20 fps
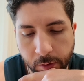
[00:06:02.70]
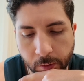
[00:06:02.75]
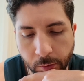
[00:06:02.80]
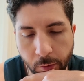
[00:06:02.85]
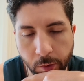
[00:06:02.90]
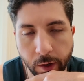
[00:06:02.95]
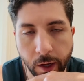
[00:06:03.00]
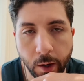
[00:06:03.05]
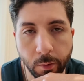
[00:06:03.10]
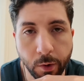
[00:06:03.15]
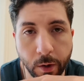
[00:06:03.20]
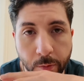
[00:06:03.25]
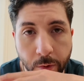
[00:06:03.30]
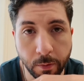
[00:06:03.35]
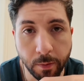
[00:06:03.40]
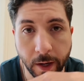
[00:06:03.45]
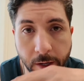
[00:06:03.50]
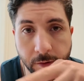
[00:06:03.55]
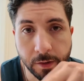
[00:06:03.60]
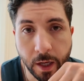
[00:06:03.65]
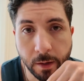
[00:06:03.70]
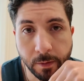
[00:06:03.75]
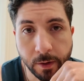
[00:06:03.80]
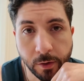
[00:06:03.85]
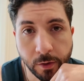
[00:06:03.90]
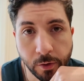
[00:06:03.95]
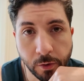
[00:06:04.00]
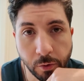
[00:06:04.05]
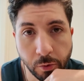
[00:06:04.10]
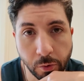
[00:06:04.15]
what I want to put my time
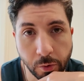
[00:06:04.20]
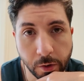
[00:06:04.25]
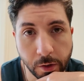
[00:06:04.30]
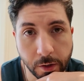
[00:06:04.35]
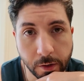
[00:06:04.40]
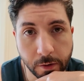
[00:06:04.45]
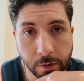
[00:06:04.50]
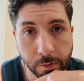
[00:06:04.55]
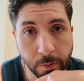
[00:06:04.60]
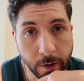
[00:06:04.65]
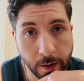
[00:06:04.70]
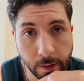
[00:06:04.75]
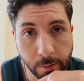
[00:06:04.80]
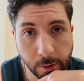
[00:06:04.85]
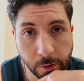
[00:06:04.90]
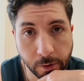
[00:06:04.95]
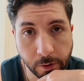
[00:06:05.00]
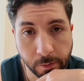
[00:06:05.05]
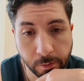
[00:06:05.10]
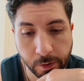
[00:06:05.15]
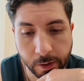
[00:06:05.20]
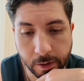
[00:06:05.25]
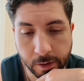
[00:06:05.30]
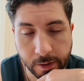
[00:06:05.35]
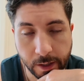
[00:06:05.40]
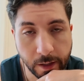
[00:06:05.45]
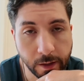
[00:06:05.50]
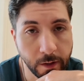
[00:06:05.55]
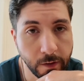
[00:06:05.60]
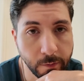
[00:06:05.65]
into is bodybuilding because
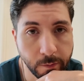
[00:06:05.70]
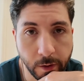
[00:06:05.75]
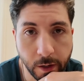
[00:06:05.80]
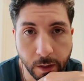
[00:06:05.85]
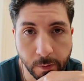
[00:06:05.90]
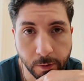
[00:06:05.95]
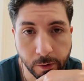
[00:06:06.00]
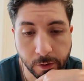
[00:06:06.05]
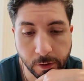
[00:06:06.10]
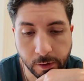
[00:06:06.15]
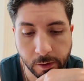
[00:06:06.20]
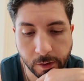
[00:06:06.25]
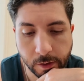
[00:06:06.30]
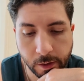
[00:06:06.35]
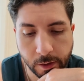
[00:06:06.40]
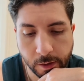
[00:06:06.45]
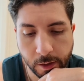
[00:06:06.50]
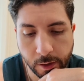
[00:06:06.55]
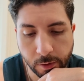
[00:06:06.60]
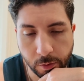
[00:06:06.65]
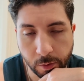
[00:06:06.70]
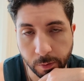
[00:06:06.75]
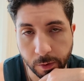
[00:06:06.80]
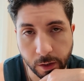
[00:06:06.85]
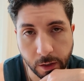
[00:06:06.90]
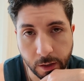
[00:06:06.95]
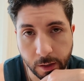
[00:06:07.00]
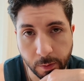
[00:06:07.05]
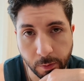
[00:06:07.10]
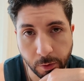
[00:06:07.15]
I love bodybuilding, and that's what I'm
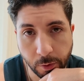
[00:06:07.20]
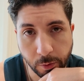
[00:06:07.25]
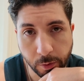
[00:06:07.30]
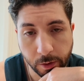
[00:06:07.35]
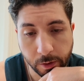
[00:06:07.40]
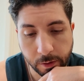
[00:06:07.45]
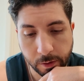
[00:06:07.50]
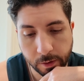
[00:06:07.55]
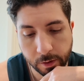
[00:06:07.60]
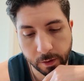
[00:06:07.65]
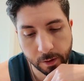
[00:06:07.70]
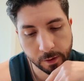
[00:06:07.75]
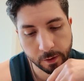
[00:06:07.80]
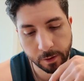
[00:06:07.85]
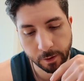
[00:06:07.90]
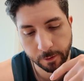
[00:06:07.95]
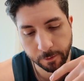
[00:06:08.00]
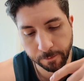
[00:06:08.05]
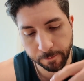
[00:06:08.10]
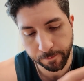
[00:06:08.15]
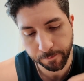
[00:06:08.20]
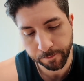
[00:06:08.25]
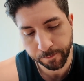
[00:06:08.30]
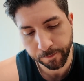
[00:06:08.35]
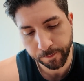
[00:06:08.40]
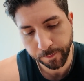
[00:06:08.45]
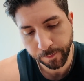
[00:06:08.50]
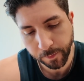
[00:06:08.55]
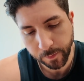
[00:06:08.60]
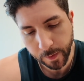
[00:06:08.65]
going to keep doing. So,
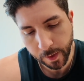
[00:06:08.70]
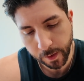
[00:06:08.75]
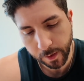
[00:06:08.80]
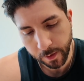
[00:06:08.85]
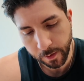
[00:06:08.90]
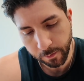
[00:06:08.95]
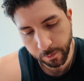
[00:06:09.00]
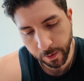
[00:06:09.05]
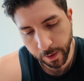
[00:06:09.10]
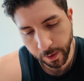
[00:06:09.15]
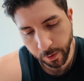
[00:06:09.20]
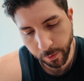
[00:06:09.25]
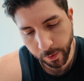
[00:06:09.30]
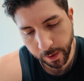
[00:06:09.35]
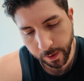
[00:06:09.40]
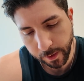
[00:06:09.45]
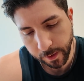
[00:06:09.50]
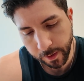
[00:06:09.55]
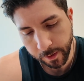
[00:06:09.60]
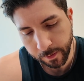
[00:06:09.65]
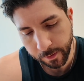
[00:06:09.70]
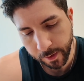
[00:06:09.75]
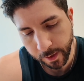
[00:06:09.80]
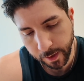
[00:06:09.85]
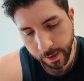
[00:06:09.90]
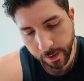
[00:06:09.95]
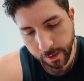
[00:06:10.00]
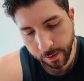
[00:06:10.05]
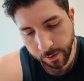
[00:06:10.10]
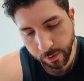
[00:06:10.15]
but anyway, I'm going
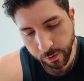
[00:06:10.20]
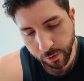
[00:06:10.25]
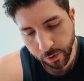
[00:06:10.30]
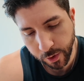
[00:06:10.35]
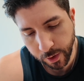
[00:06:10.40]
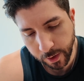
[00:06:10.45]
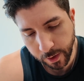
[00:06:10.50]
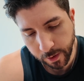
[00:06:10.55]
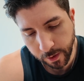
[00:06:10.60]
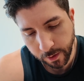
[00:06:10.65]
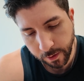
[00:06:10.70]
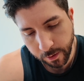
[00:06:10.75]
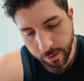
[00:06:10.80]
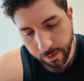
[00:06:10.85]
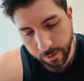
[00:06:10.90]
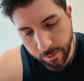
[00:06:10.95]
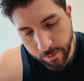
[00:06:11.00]
to eat this chicken.